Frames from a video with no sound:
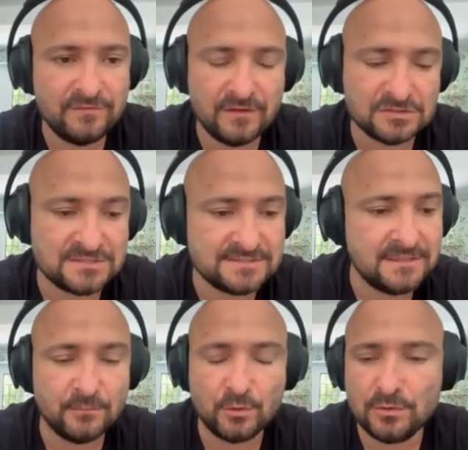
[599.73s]
They are just
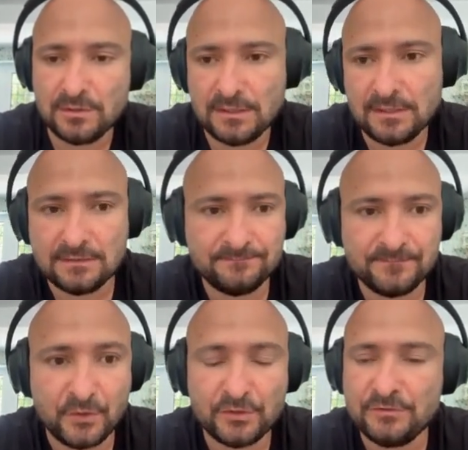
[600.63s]
demo
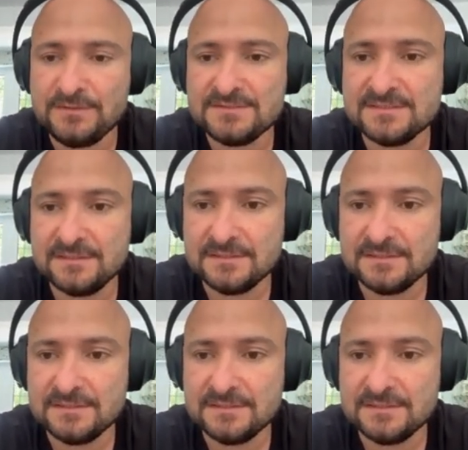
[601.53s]
documents.